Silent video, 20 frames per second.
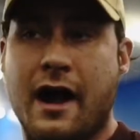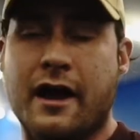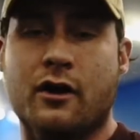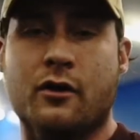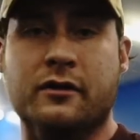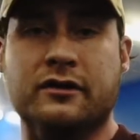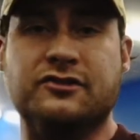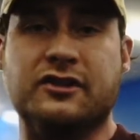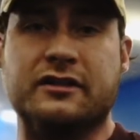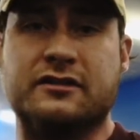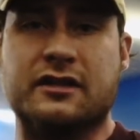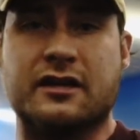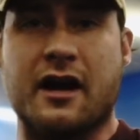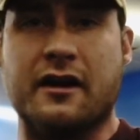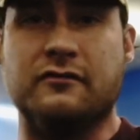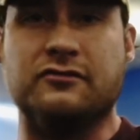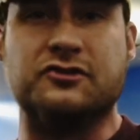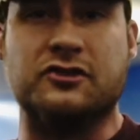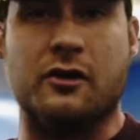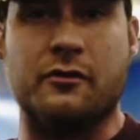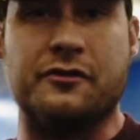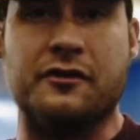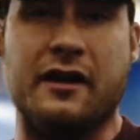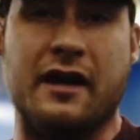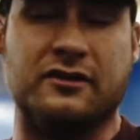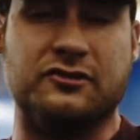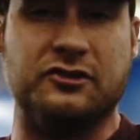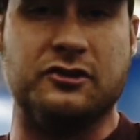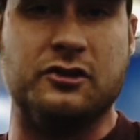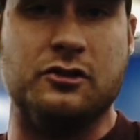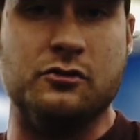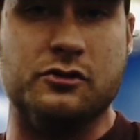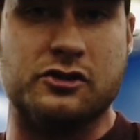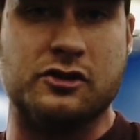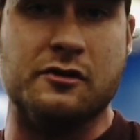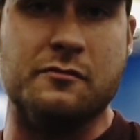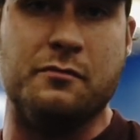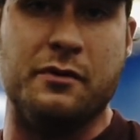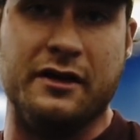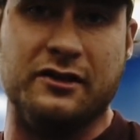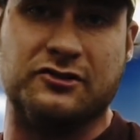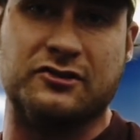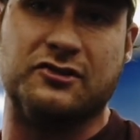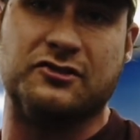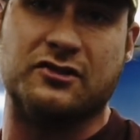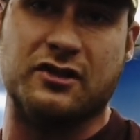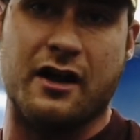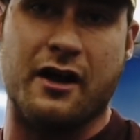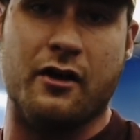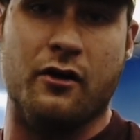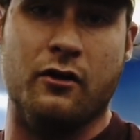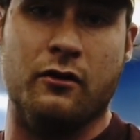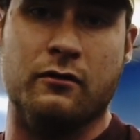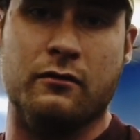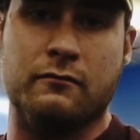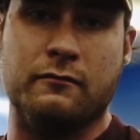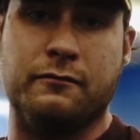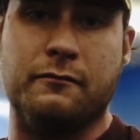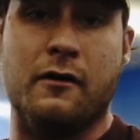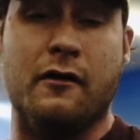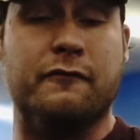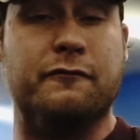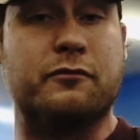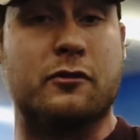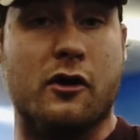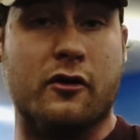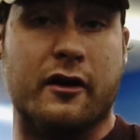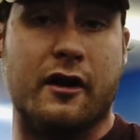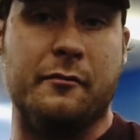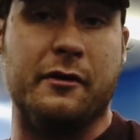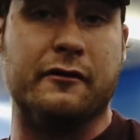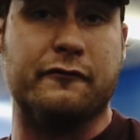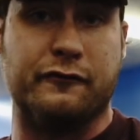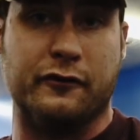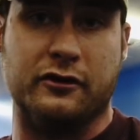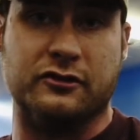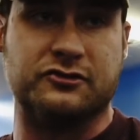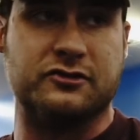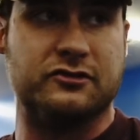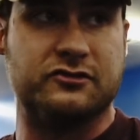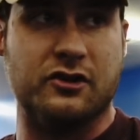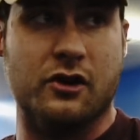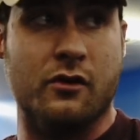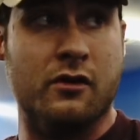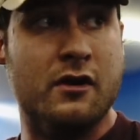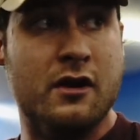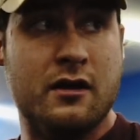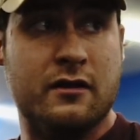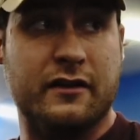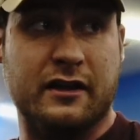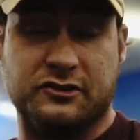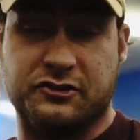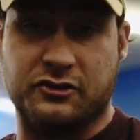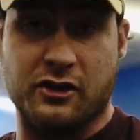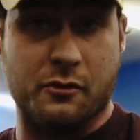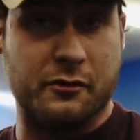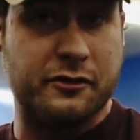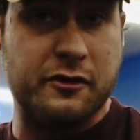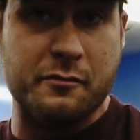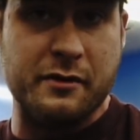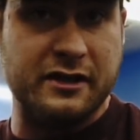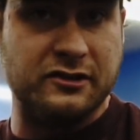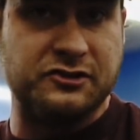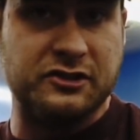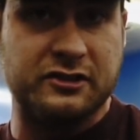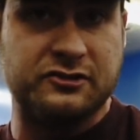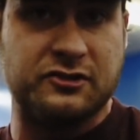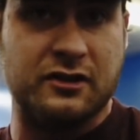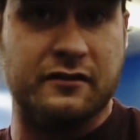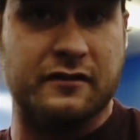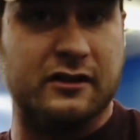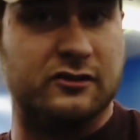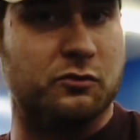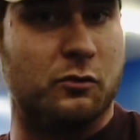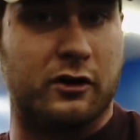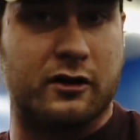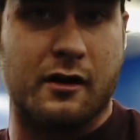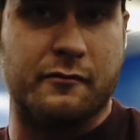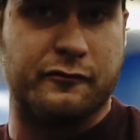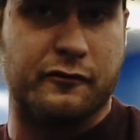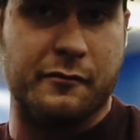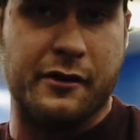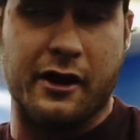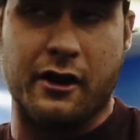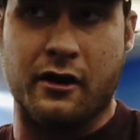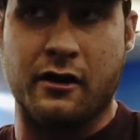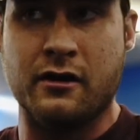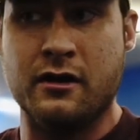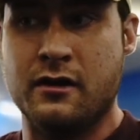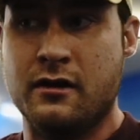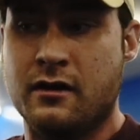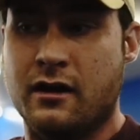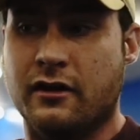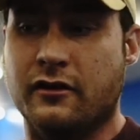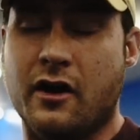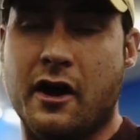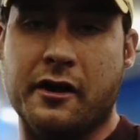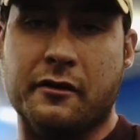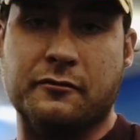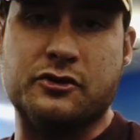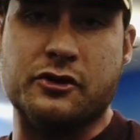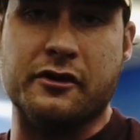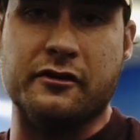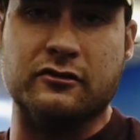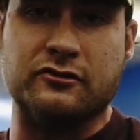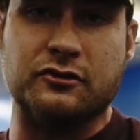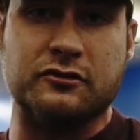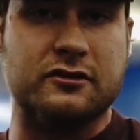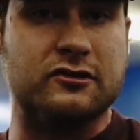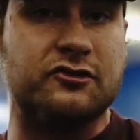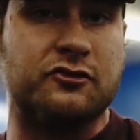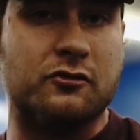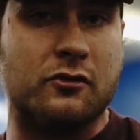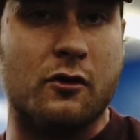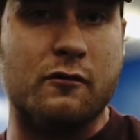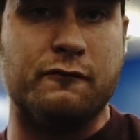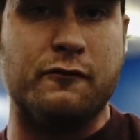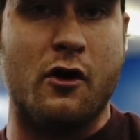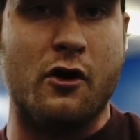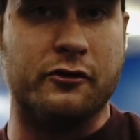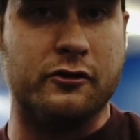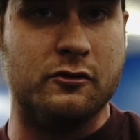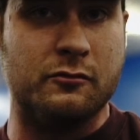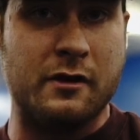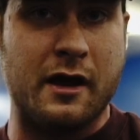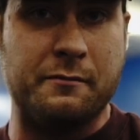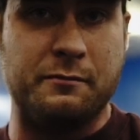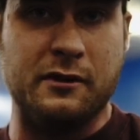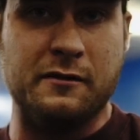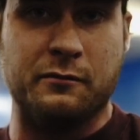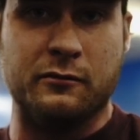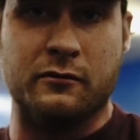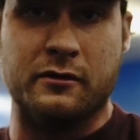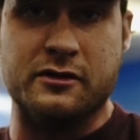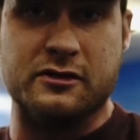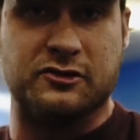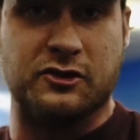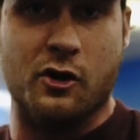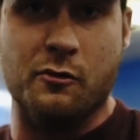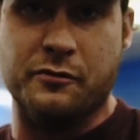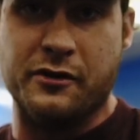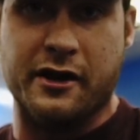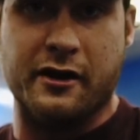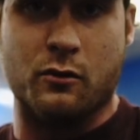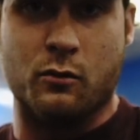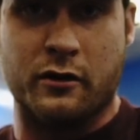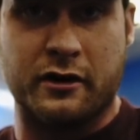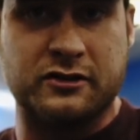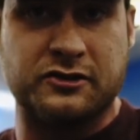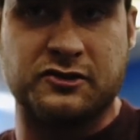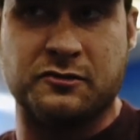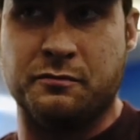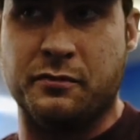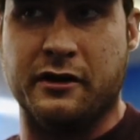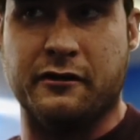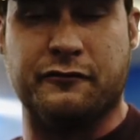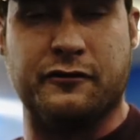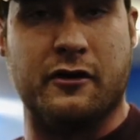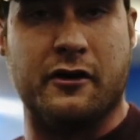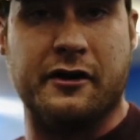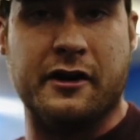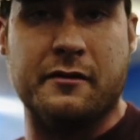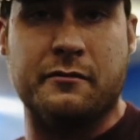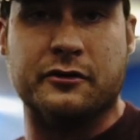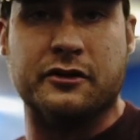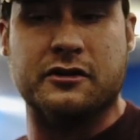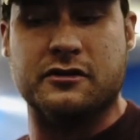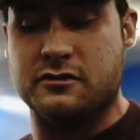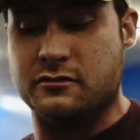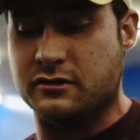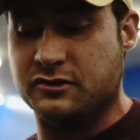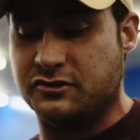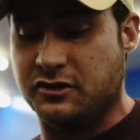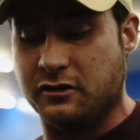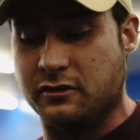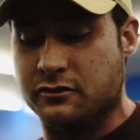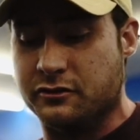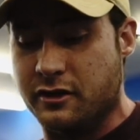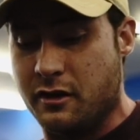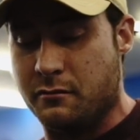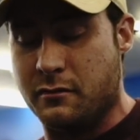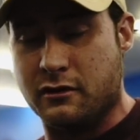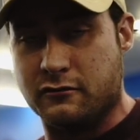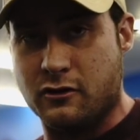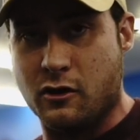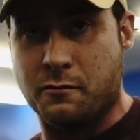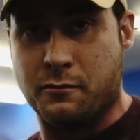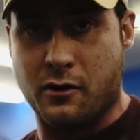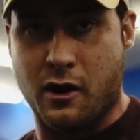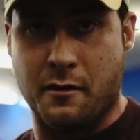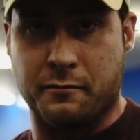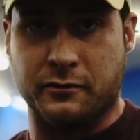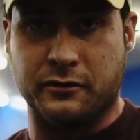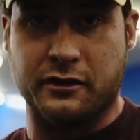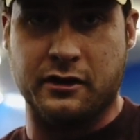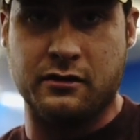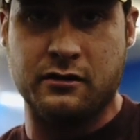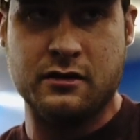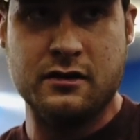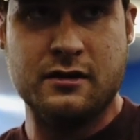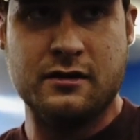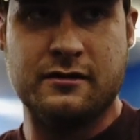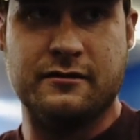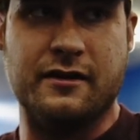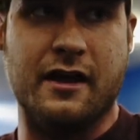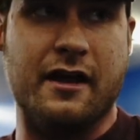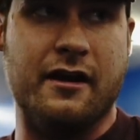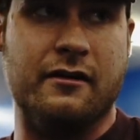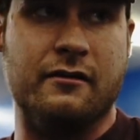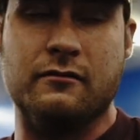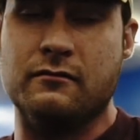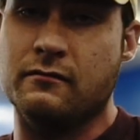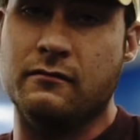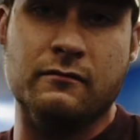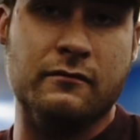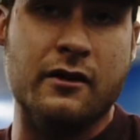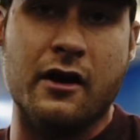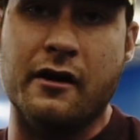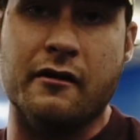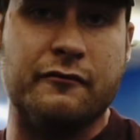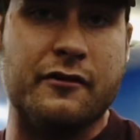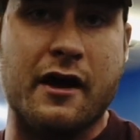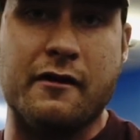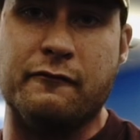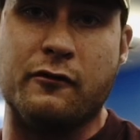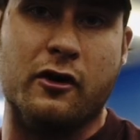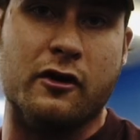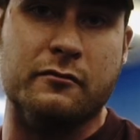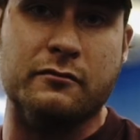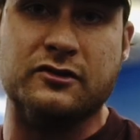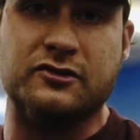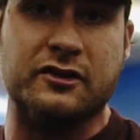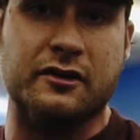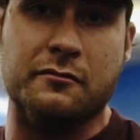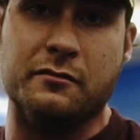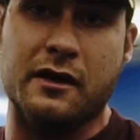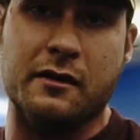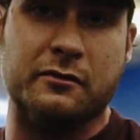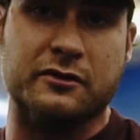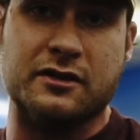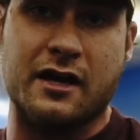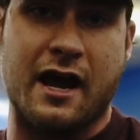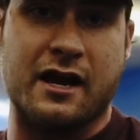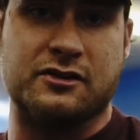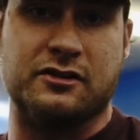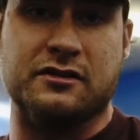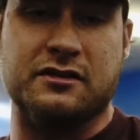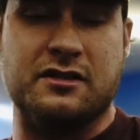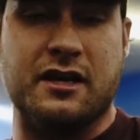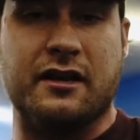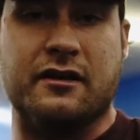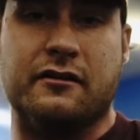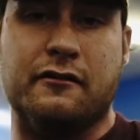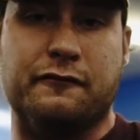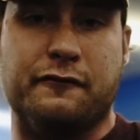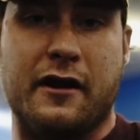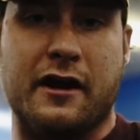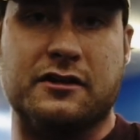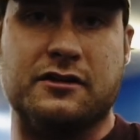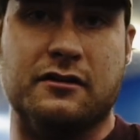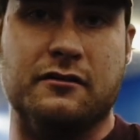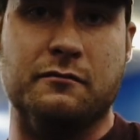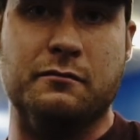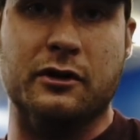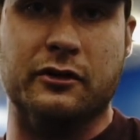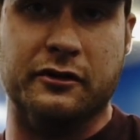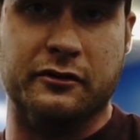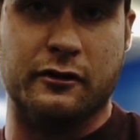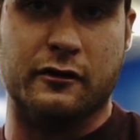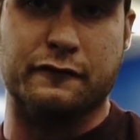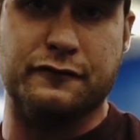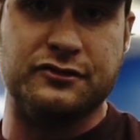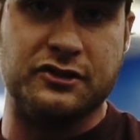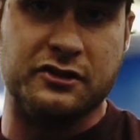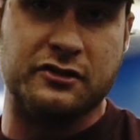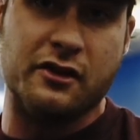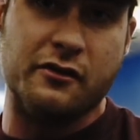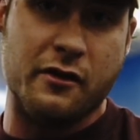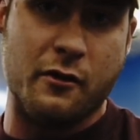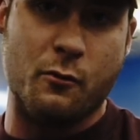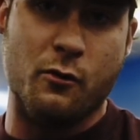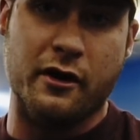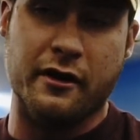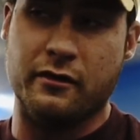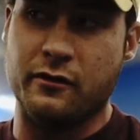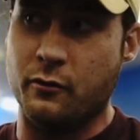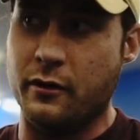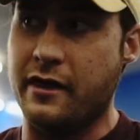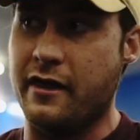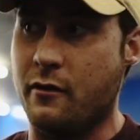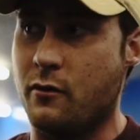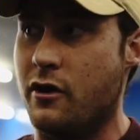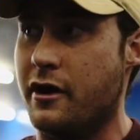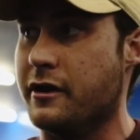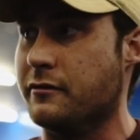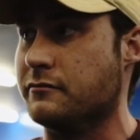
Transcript: I always like to kind of start with an execution-based style of programming first. So let's start with the basics and let's work up from there. A lot of trainers will just throw volume at people and just hope that it works, but if they're unable to do a single dumbbell row properly, then none of that volume is going to be able to actually take an effect in building their physique that they want, the way they want